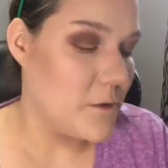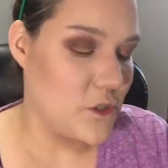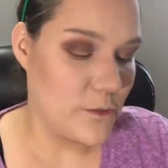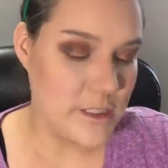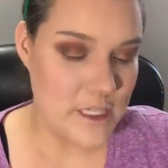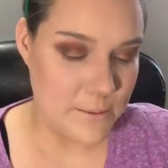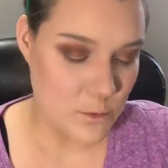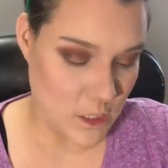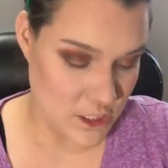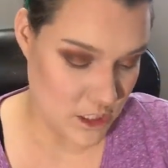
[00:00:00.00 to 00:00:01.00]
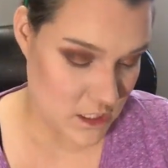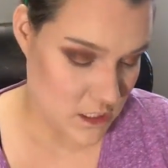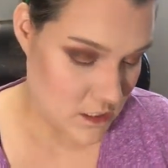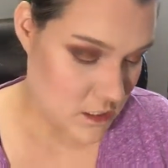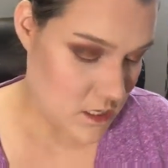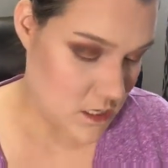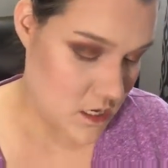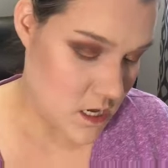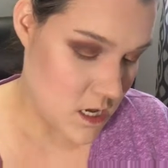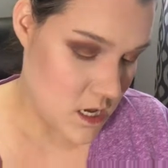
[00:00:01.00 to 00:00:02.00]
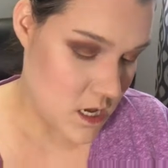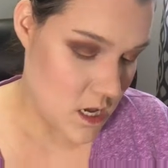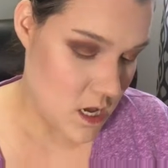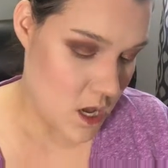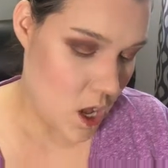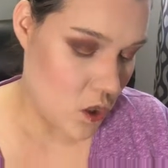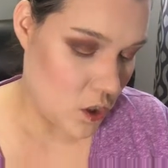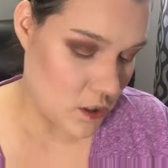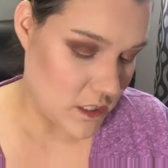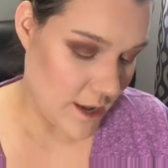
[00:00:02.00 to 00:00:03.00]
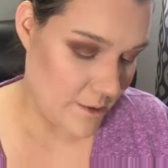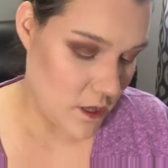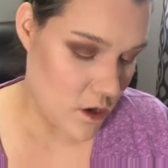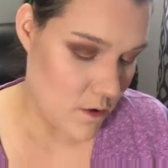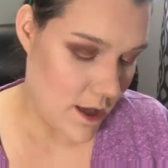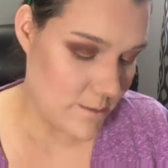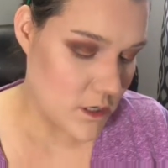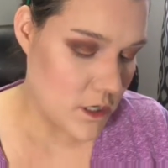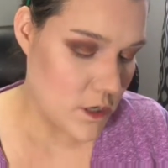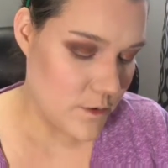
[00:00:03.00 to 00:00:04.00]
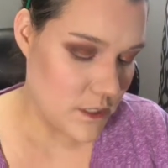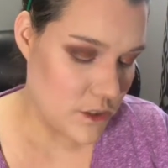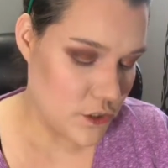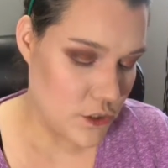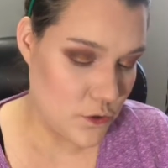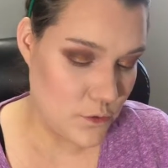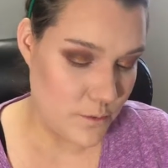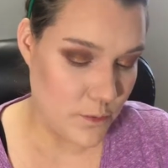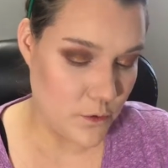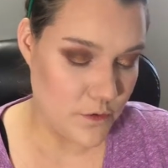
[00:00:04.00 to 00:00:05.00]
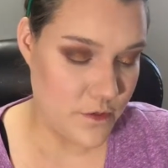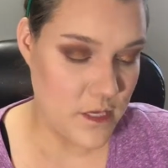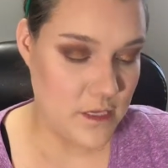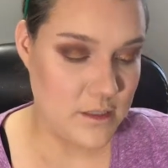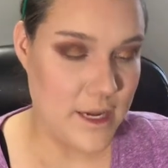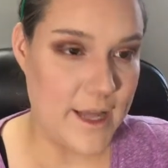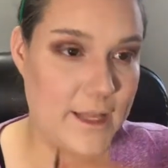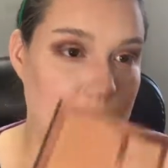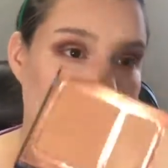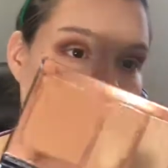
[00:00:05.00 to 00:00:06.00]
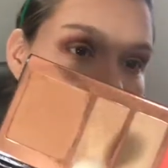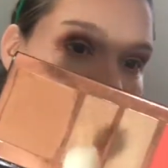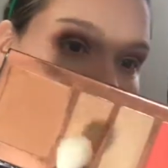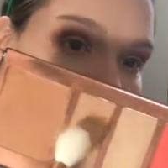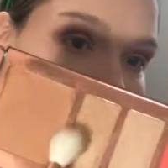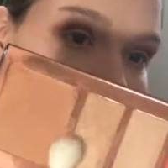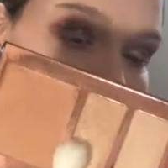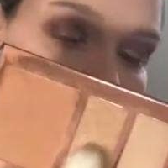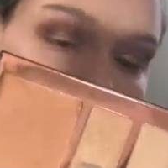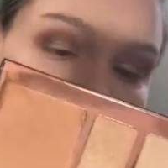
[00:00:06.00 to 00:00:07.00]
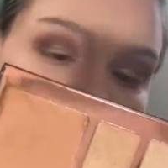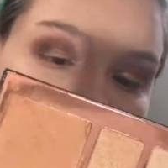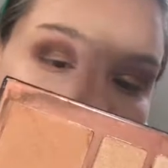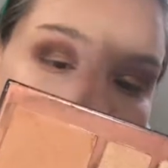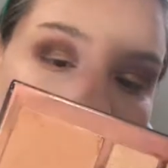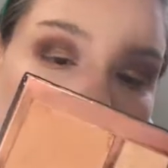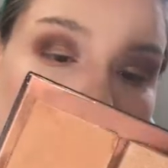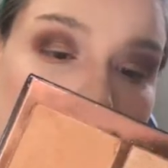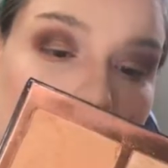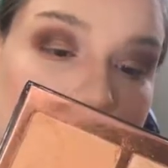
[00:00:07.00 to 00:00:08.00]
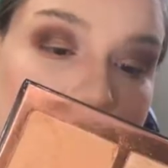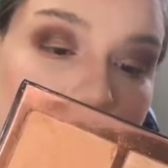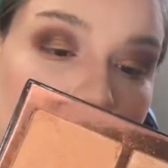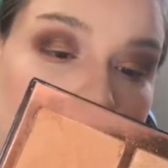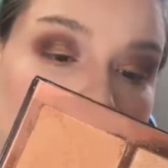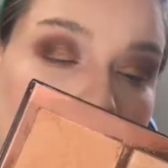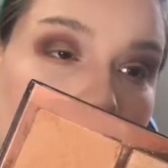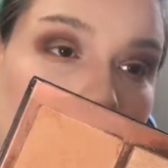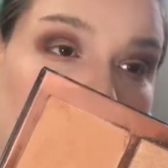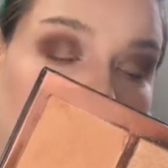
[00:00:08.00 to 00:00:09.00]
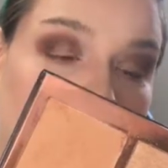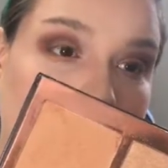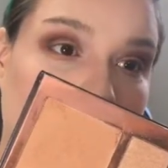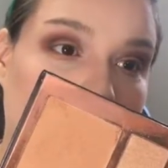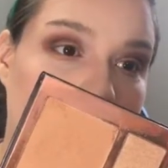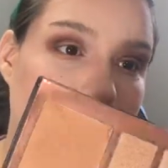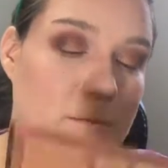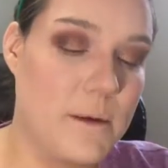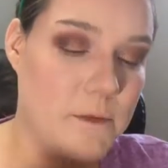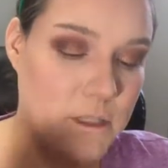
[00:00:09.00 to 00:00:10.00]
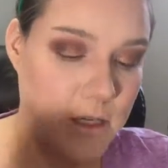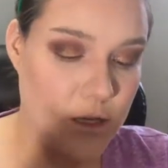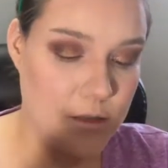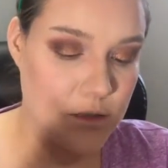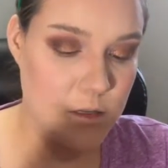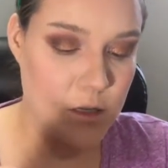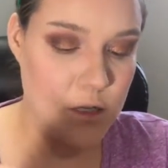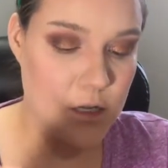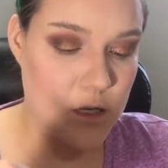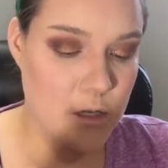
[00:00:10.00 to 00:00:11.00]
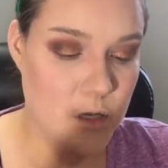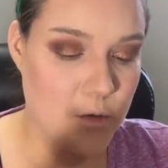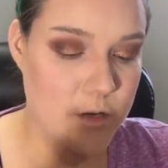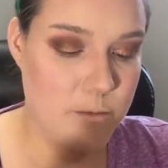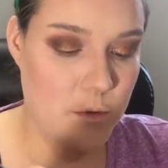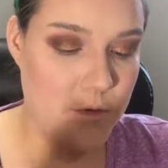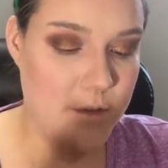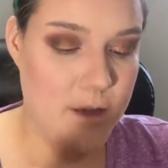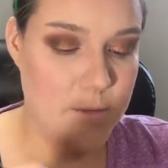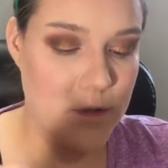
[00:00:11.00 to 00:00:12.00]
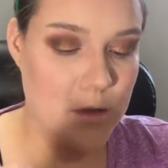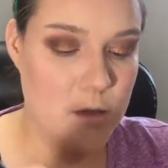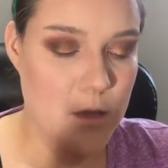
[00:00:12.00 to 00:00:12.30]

So I stopped watching it a long time ago. I'm gonna go into both these highlighters right here in the middle. This one is called Forever Young and this is called Daydream. I'm just gonna go into both of them.